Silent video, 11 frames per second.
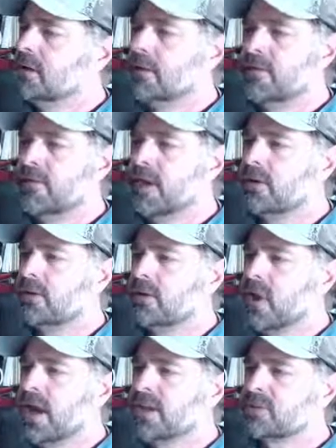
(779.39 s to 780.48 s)
fail to
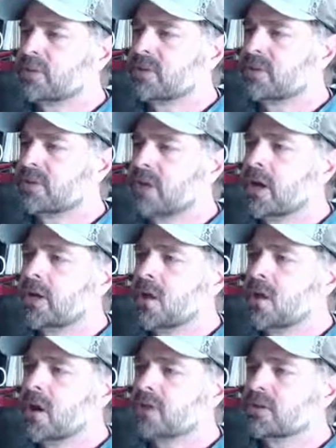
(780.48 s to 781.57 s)
grasp. It's a sunk
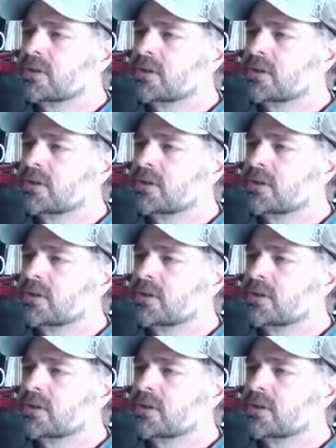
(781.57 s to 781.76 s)
cost.